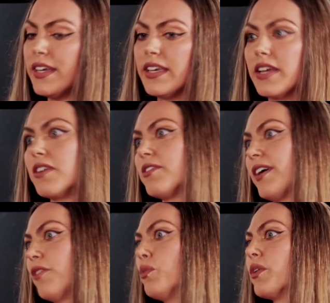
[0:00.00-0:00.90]
get
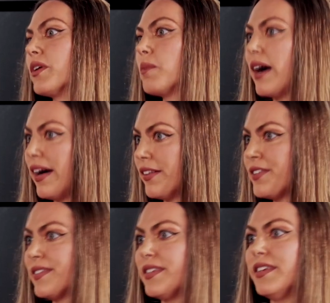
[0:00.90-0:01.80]
involved more in
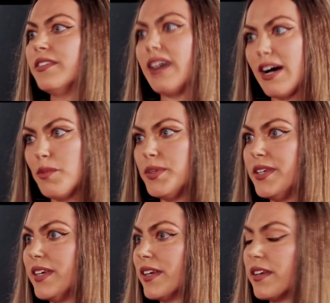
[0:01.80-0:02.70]
policy,
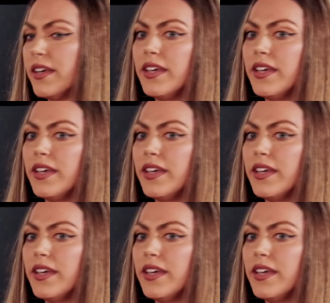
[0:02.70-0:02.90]
lobbying,